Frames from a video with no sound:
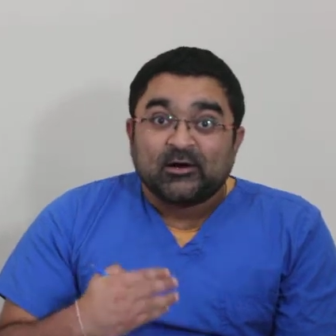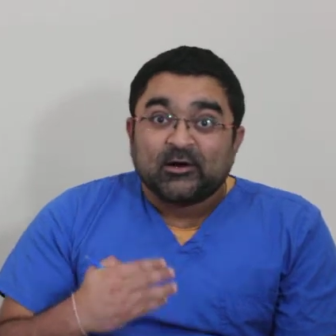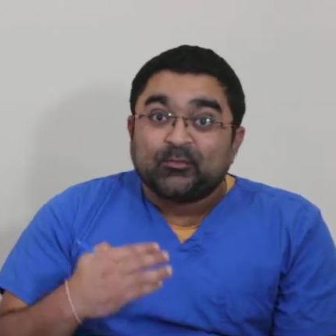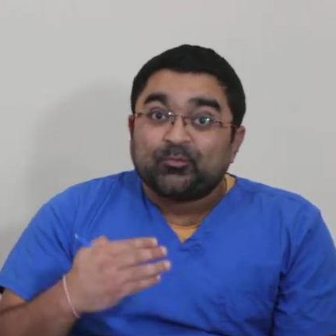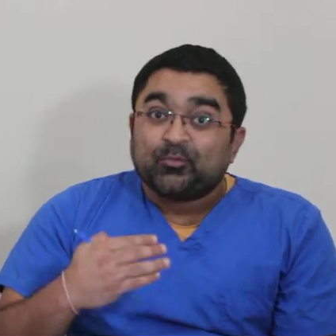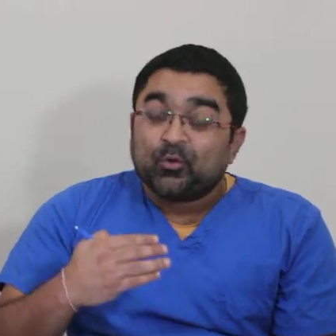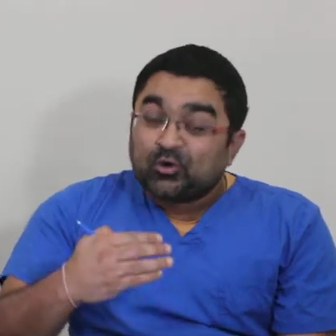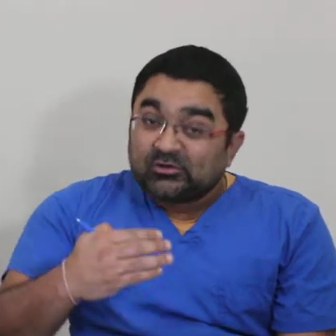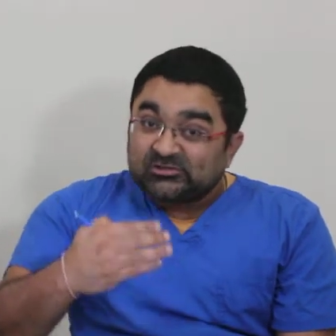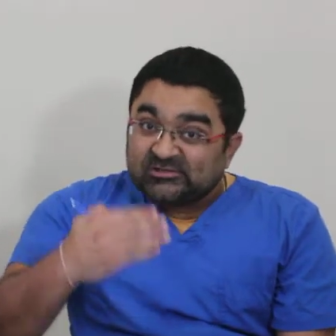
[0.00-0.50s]

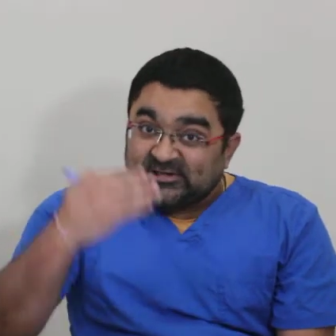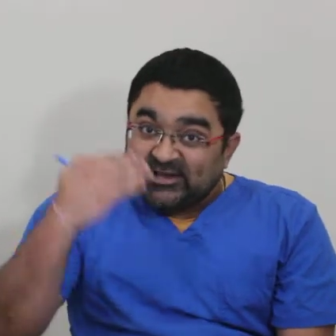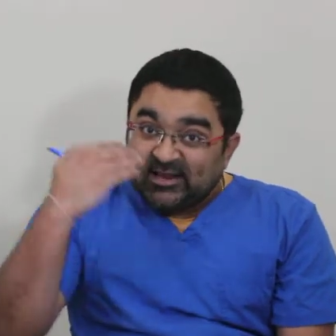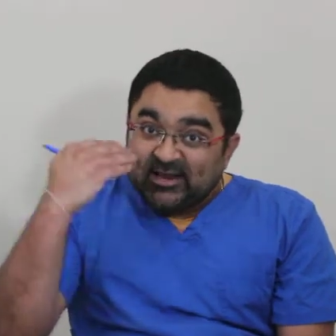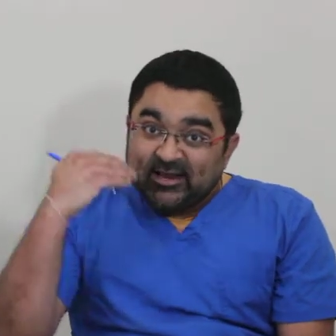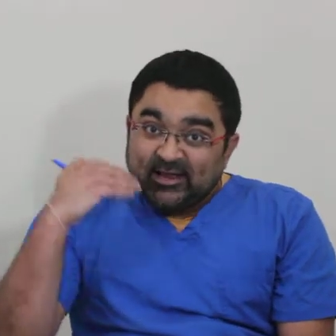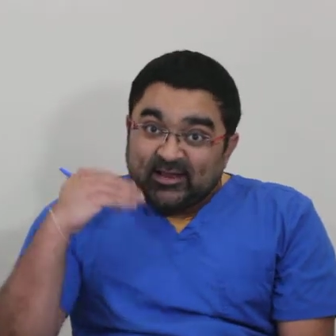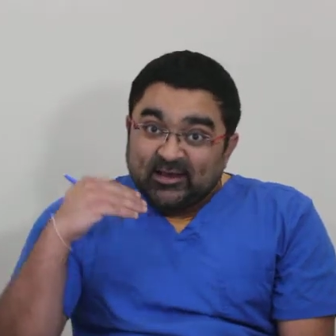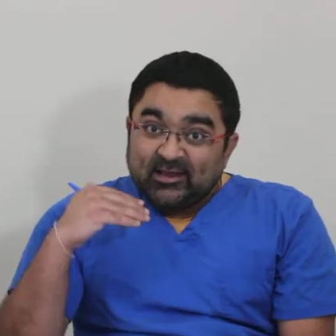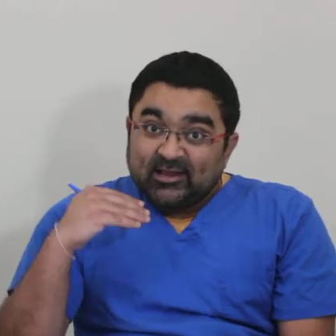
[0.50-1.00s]

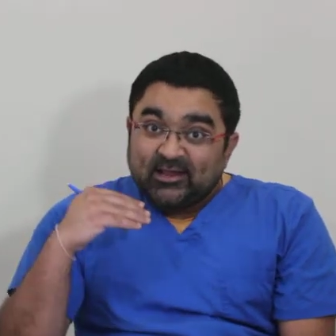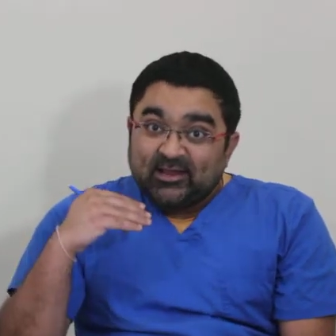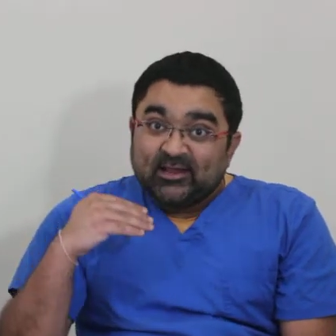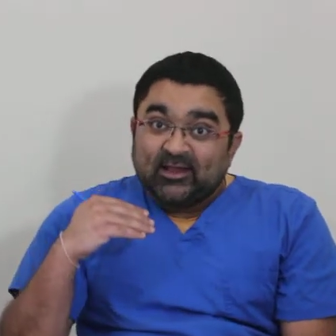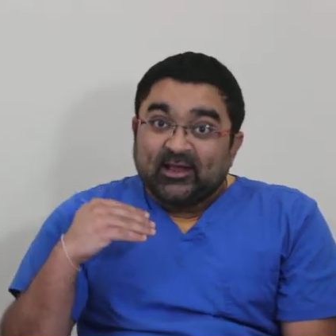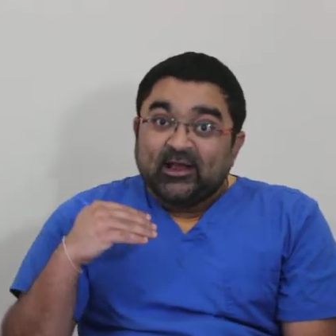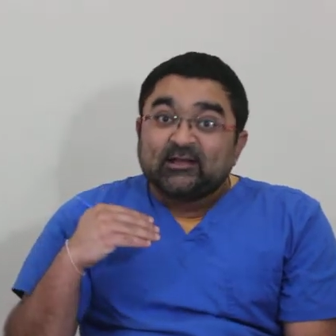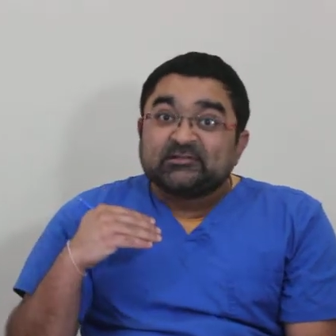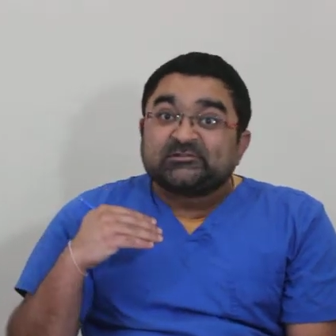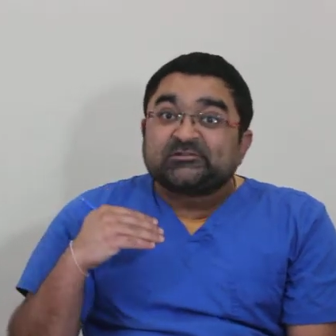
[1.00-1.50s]
Posteriorly
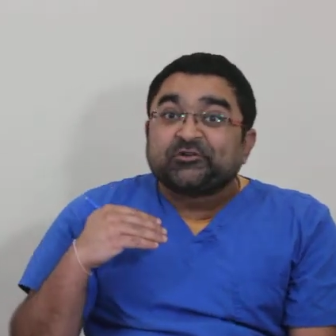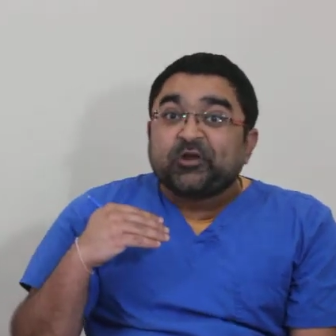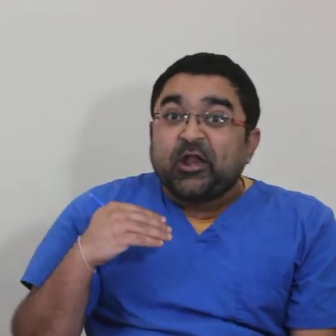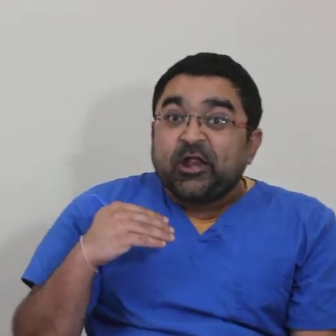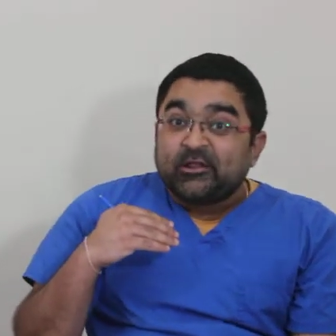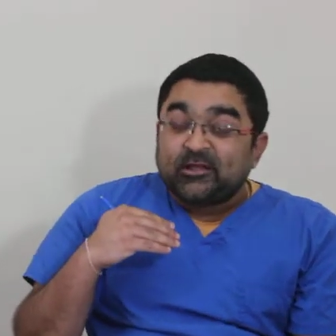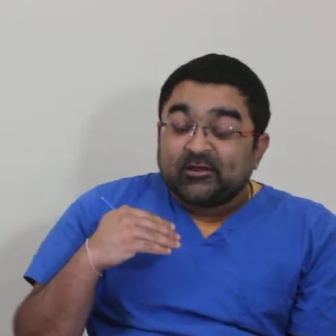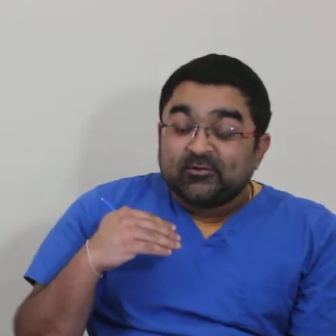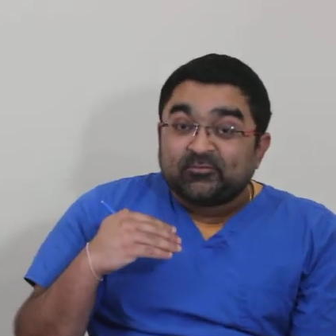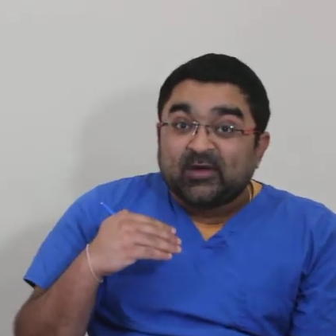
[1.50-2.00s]
it's
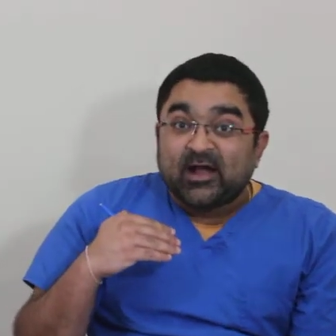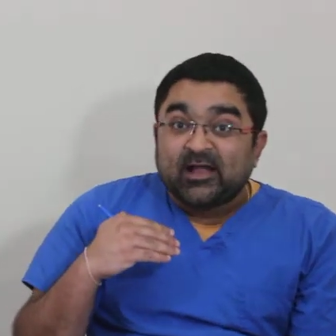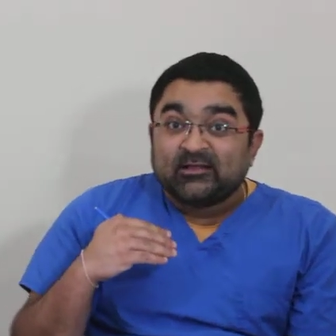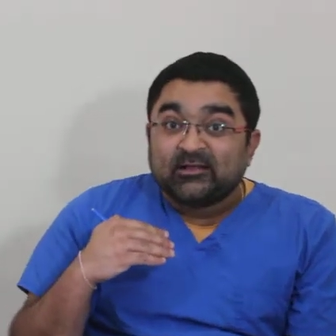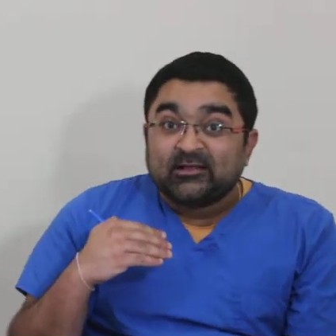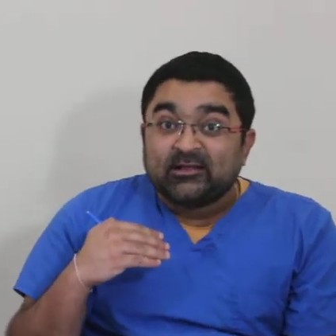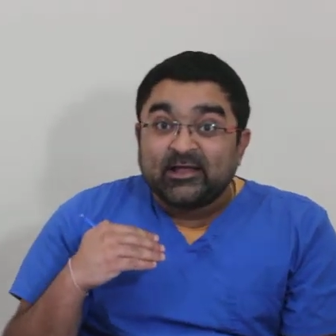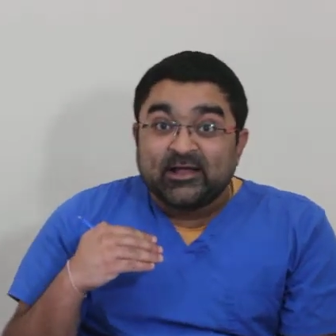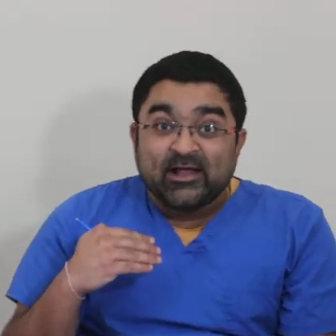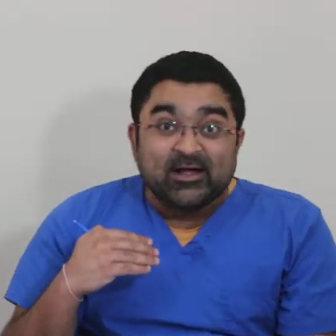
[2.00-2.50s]
strengthened by the
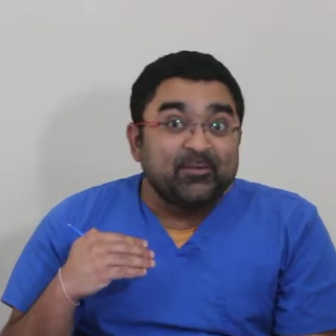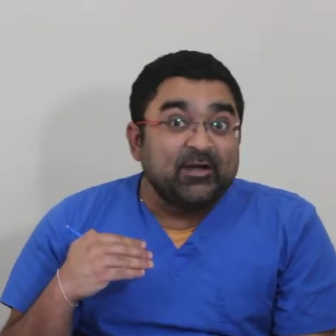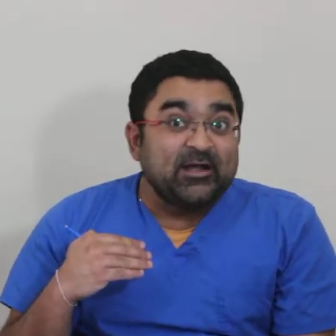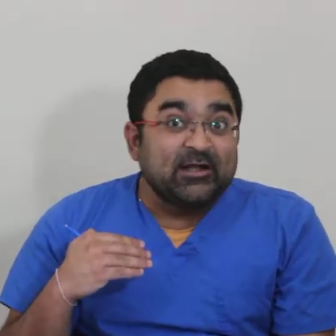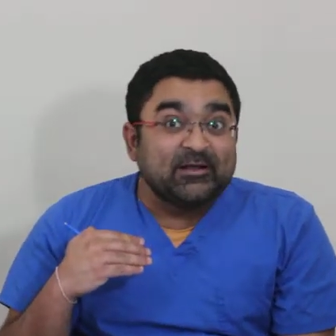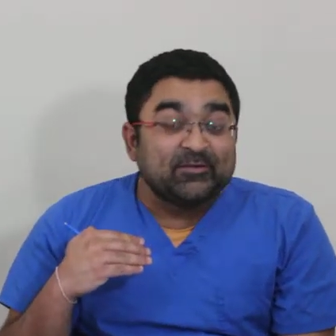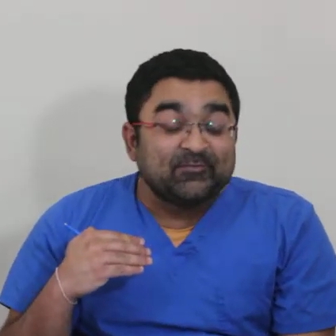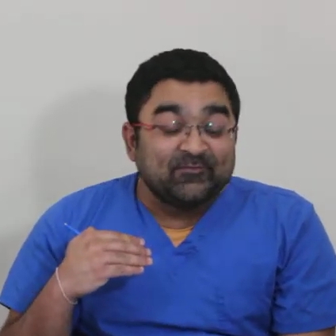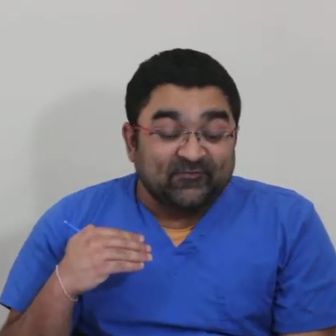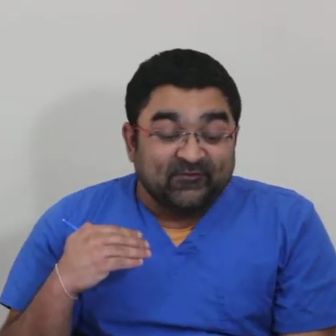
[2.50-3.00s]

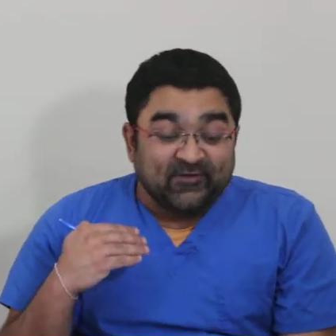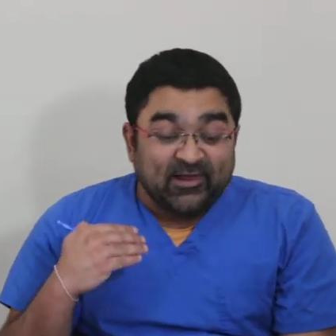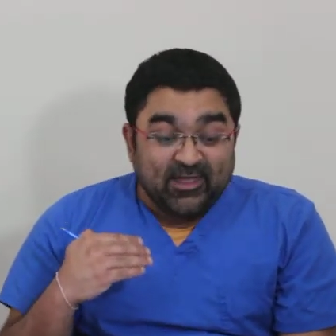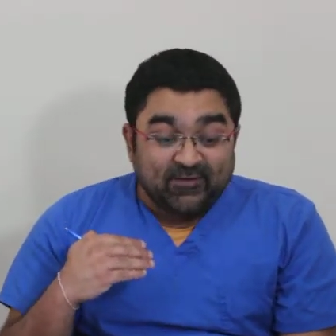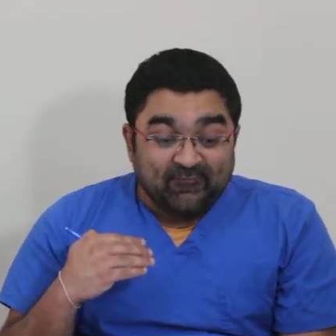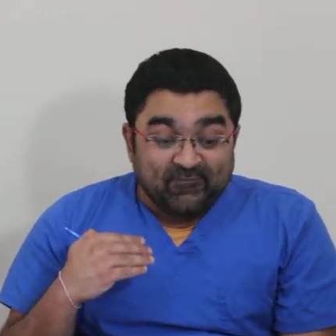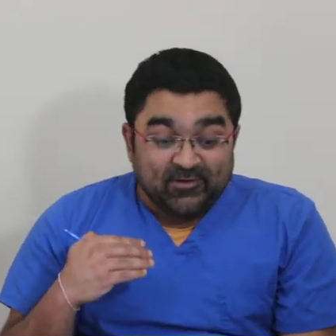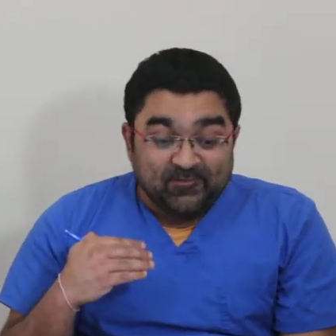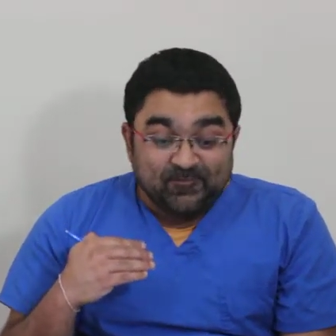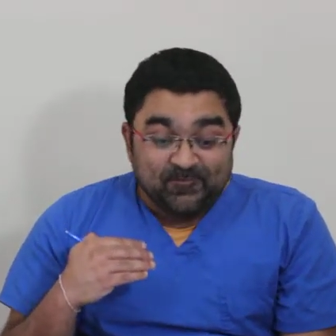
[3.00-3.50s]
ligamentum
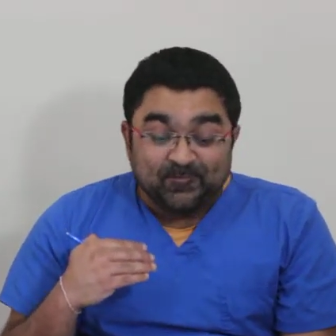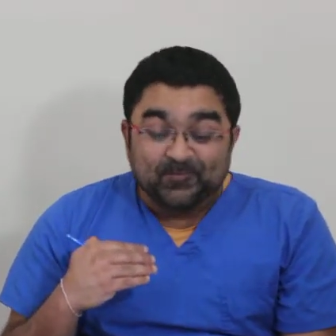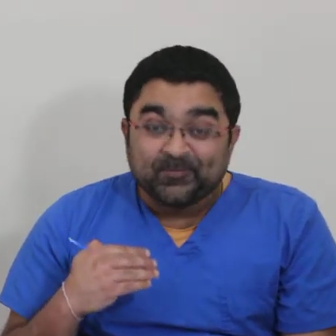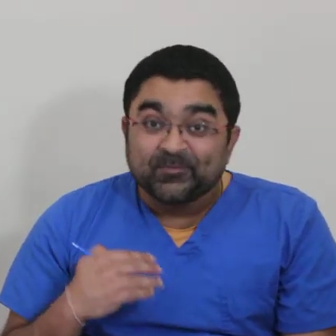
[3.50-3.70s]
flavum,